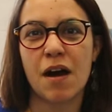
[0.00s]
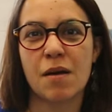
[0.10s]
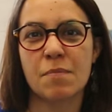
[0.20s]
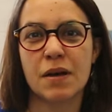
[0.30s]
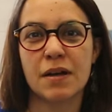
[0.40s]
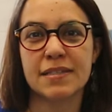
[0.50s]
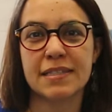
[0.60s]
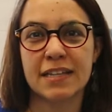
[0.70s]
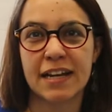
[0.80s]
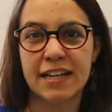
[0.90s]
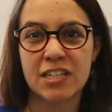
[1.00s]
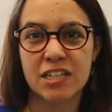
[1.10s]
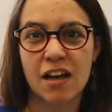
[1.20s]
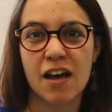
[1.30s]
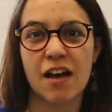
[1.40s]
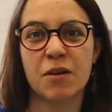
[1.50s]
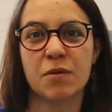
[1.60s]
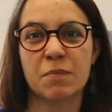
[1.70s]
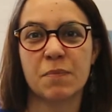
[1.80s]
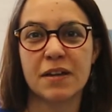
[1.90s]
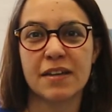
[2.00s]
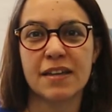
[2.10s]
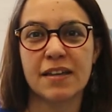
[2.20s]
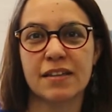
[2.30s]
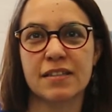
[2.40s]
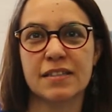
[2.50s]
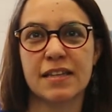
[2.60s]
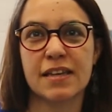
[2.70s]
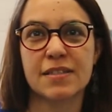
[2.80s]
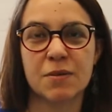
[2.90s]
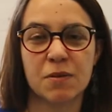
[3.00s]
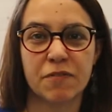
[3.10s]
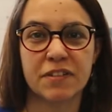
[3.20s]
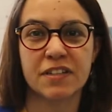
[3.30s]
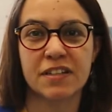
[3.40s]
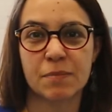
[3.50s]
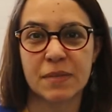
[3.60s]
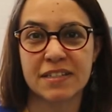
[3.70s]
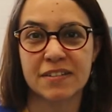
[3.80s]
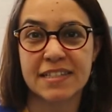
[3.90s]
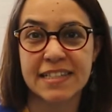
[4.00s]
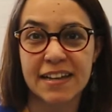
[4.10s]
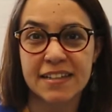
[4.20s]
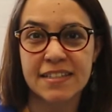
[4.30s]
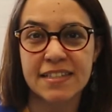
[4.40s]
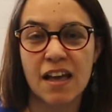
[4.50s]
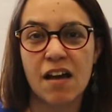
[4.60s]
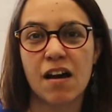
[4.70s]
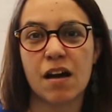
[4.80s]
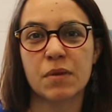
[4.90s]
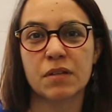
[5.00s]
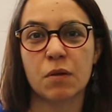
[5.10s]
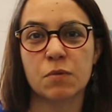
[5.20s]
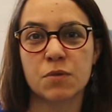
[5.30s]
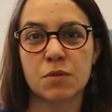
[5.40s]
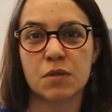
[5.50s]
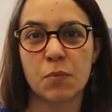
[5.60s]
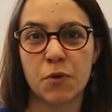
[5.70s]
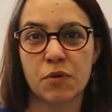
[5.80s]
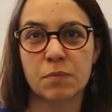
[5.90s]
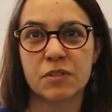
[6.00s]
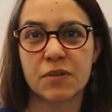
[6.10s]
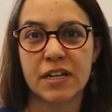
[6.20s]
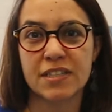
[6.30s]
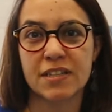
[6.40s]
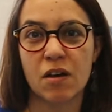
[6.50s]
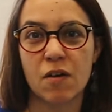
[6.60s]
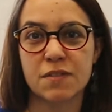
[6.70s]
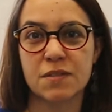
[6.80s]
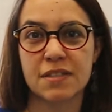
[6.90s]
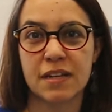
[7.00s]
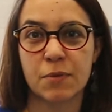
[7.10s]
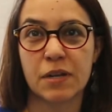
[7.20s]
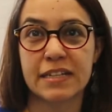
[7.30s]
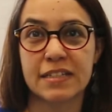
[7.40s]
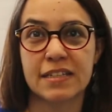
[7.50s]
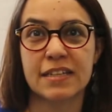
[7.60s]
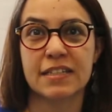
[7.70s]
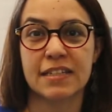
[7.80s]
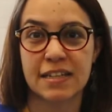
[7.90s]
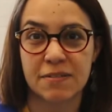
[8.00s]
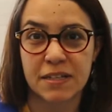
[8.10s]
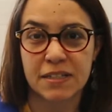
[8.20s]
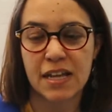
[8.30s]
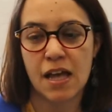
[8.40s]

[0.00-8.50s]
I'm a senior lecturer at Queen Mary in the School of Engineering and Material Science. I'm also the program director of Sustainable Energy Engineering.